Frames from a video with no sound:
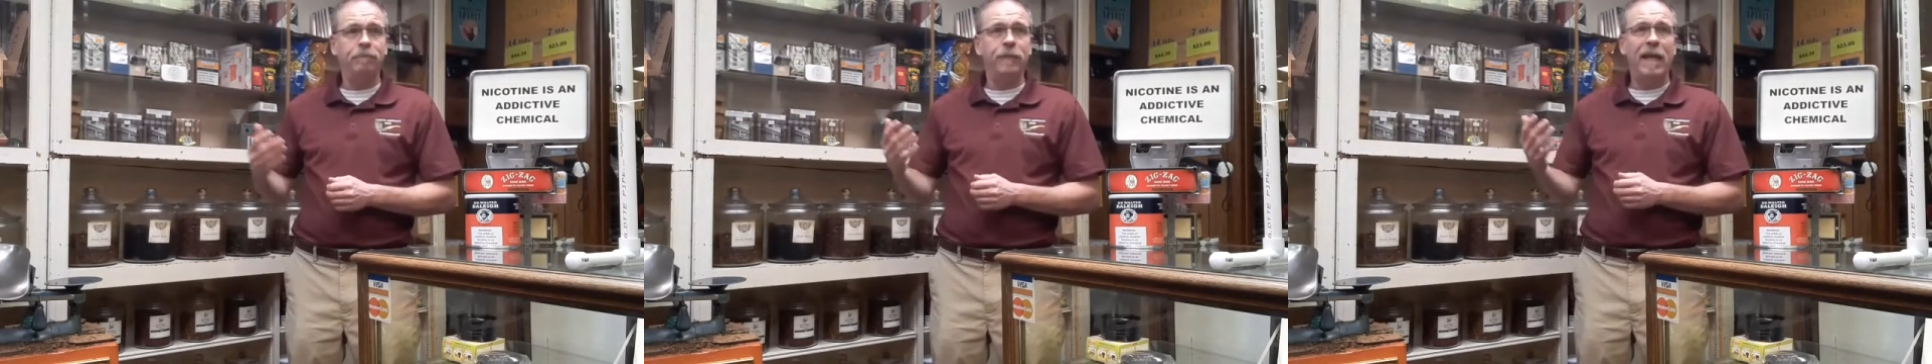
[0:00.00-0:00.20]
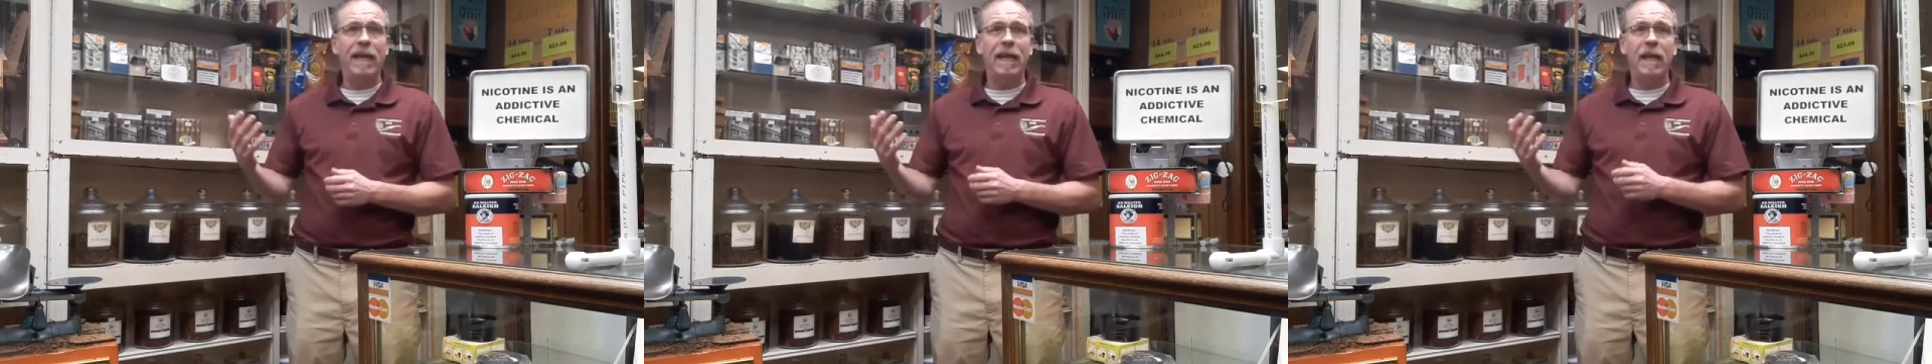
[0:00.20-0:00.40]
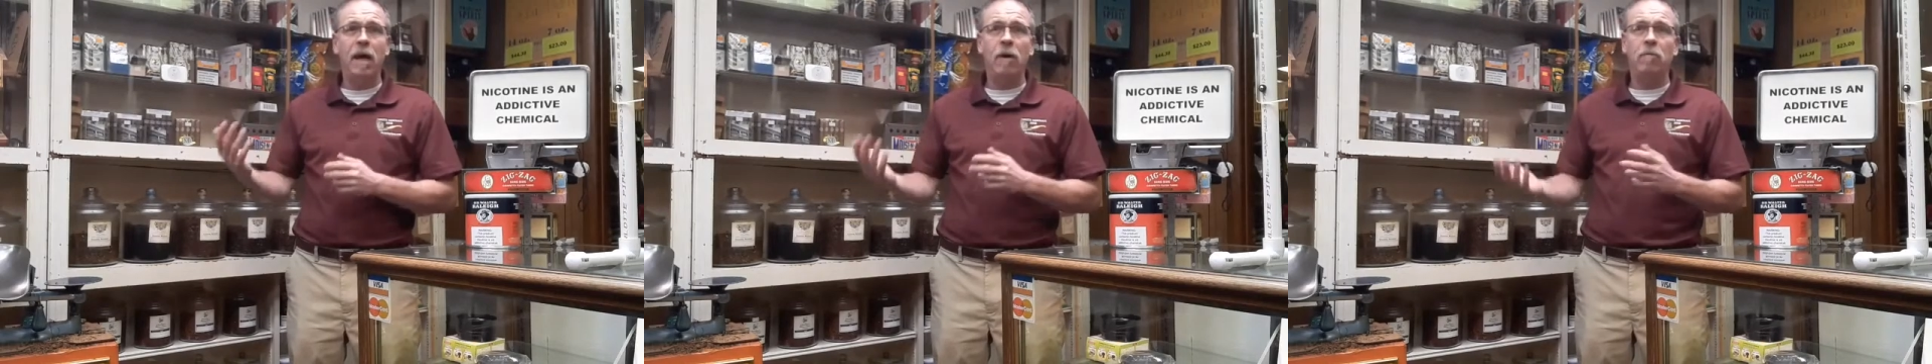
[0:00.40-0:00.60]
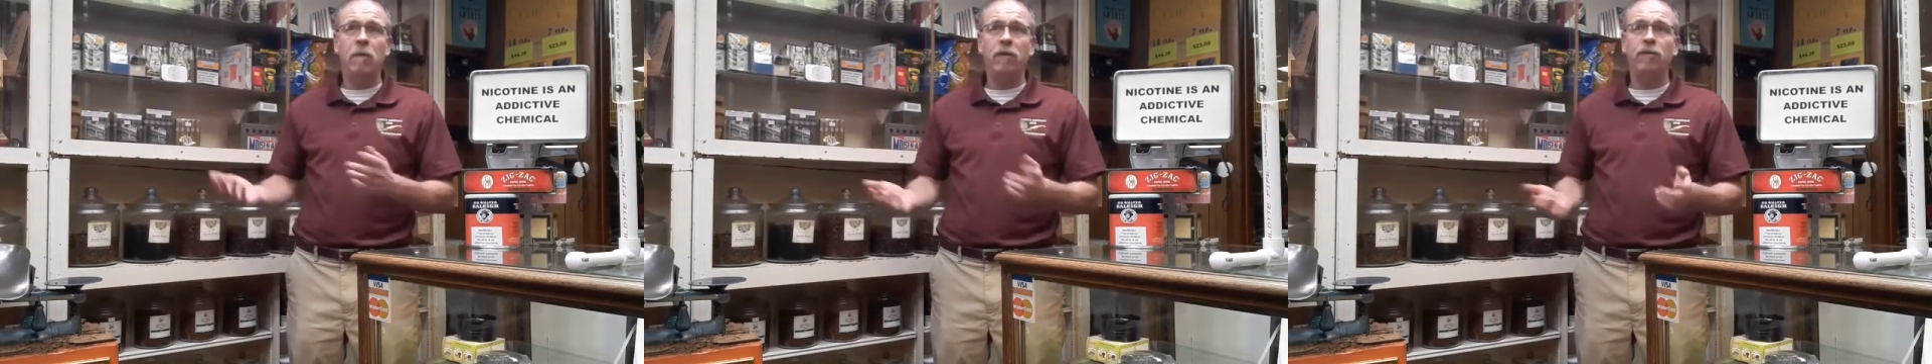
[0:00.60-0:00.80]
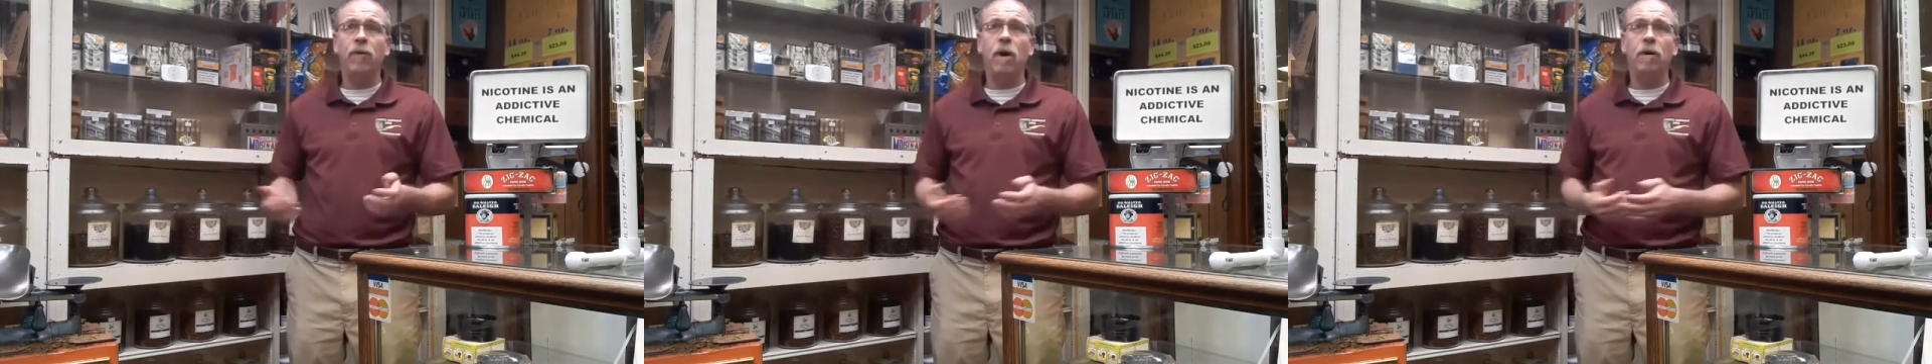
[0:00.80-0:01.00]
He helped my
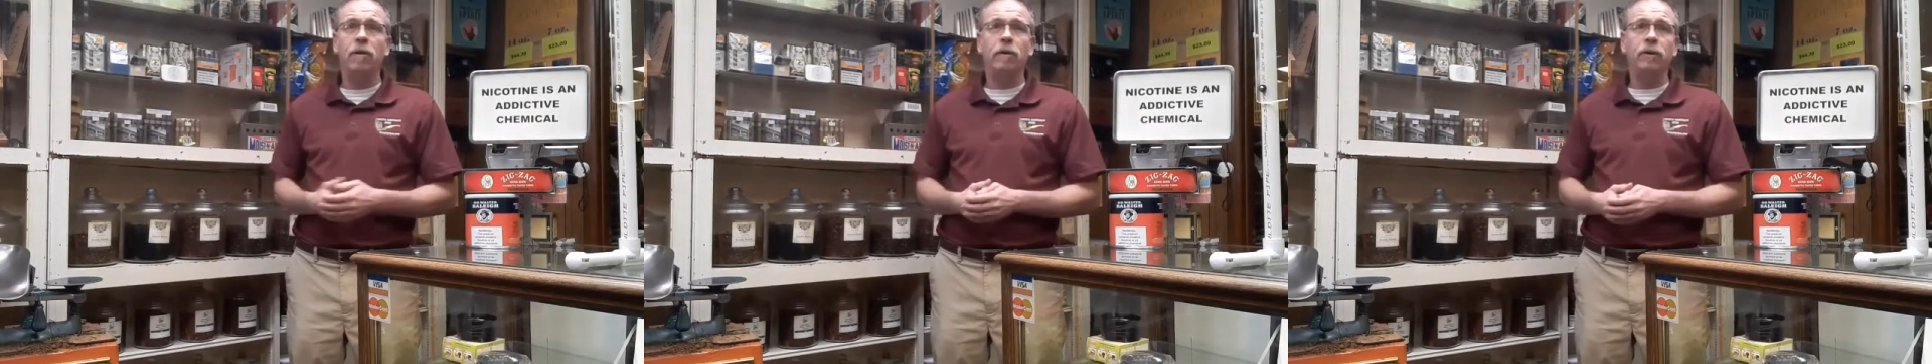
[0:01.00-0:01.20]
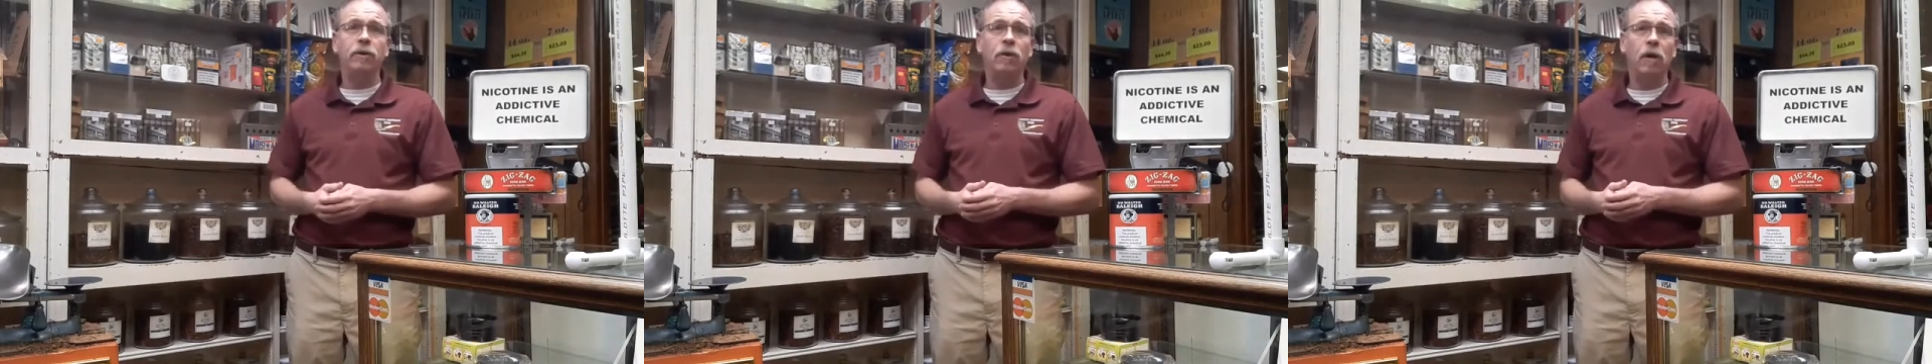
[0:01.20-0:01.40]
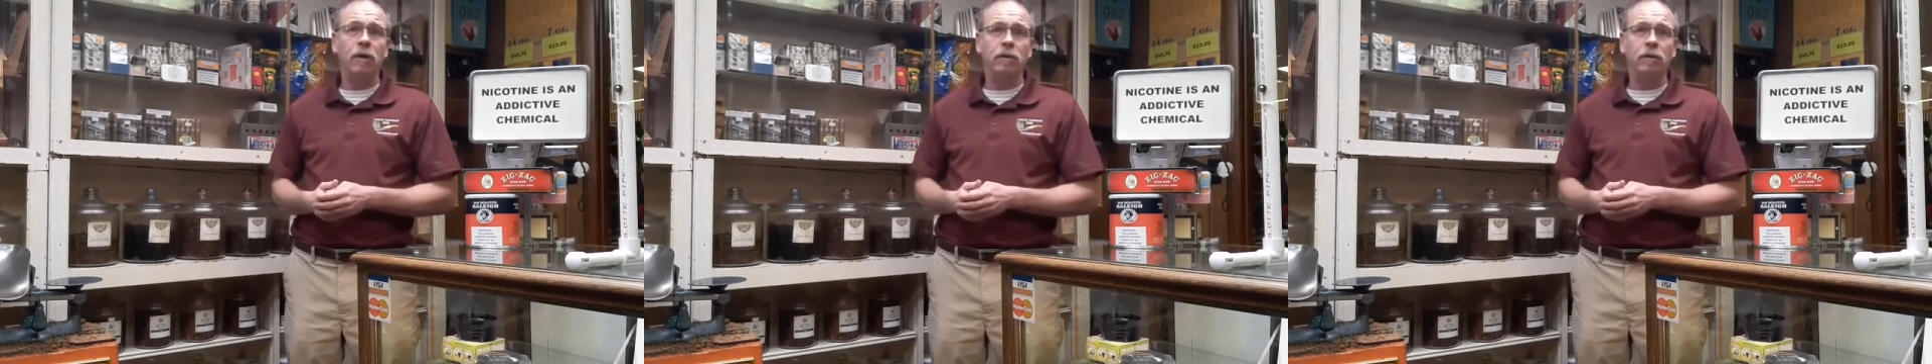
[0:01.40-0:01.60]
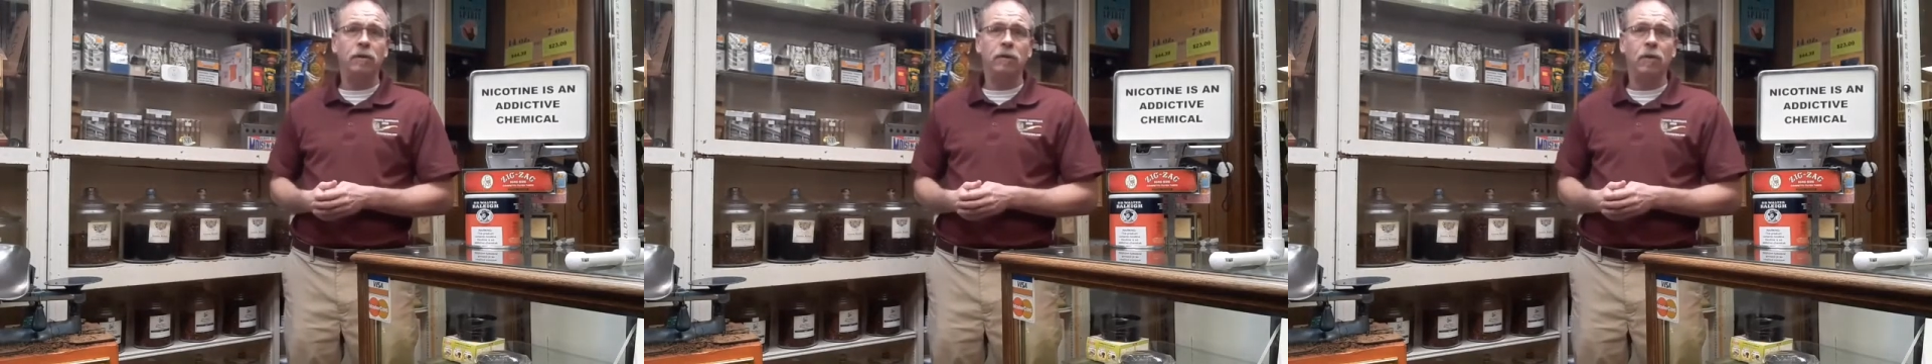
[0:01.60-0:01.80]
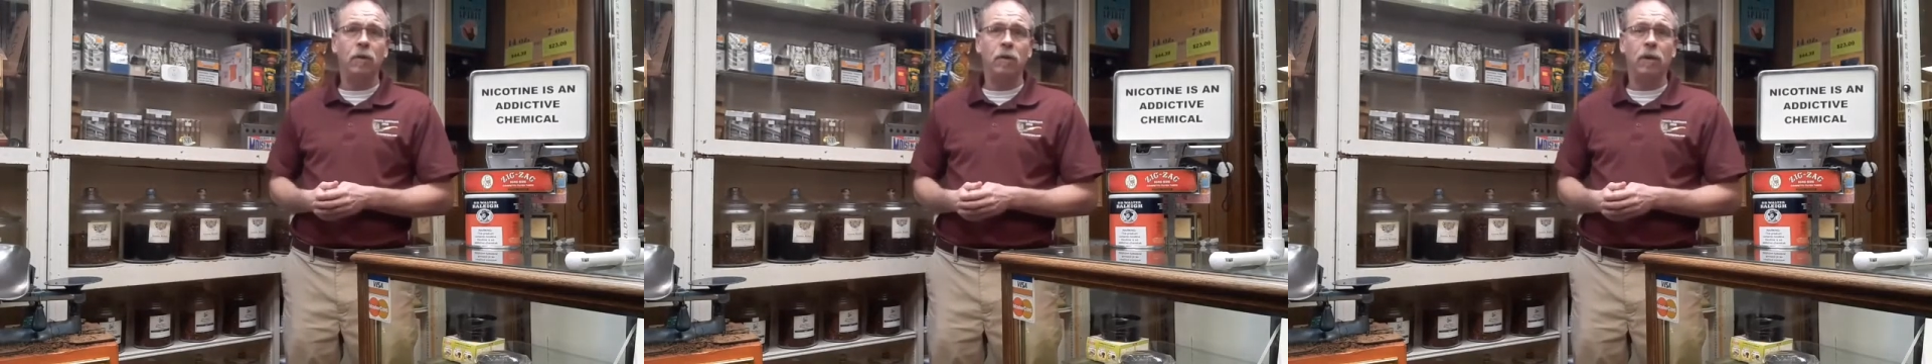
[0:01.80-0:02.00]
father start the
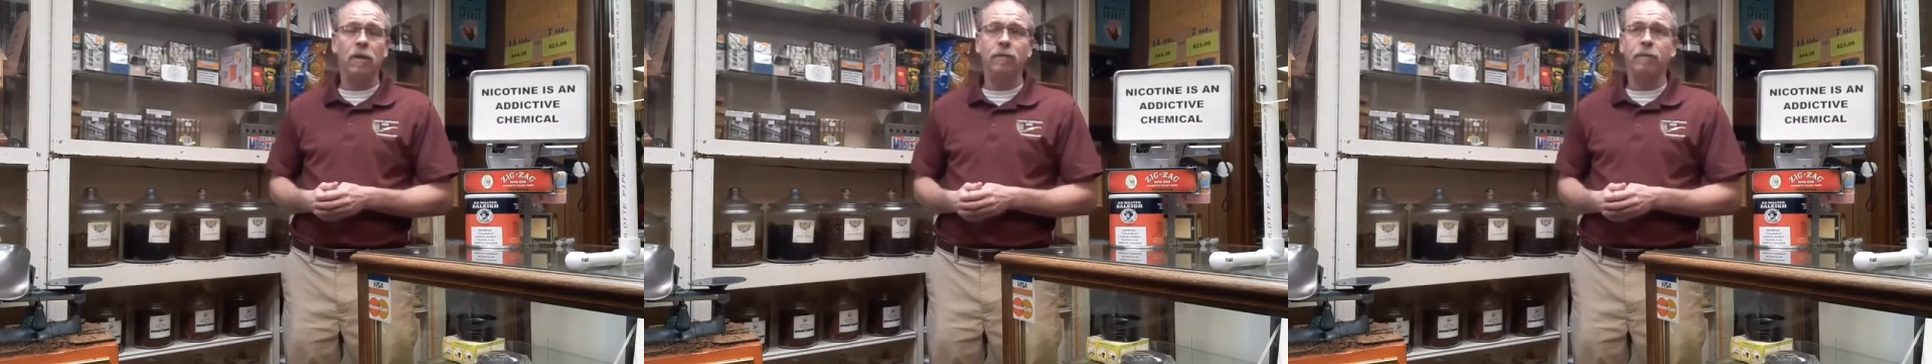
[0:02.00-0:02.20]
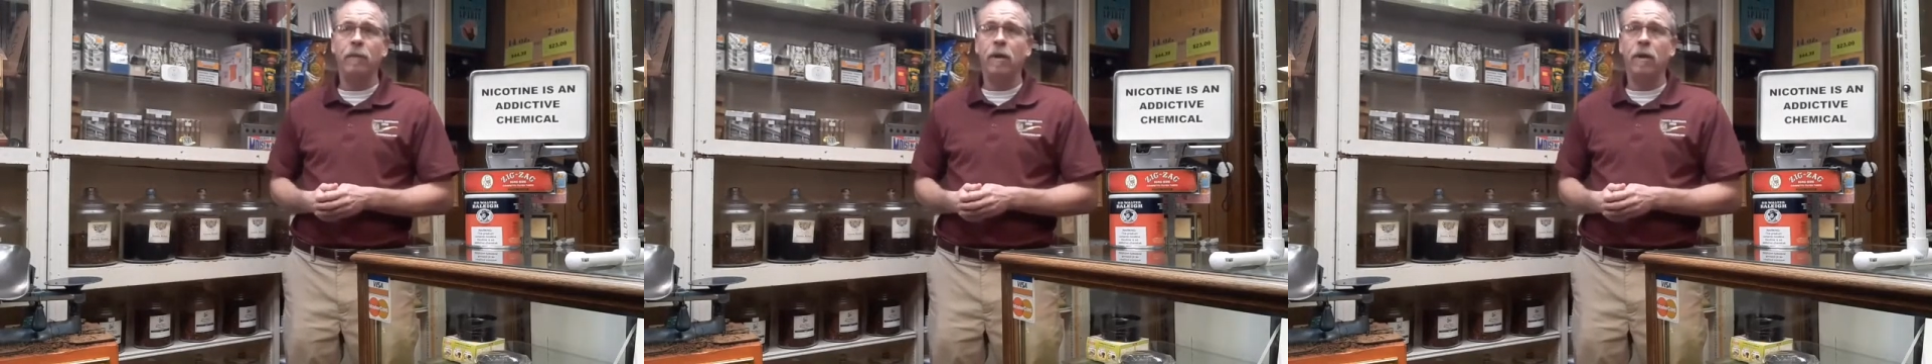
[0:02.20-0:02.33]
store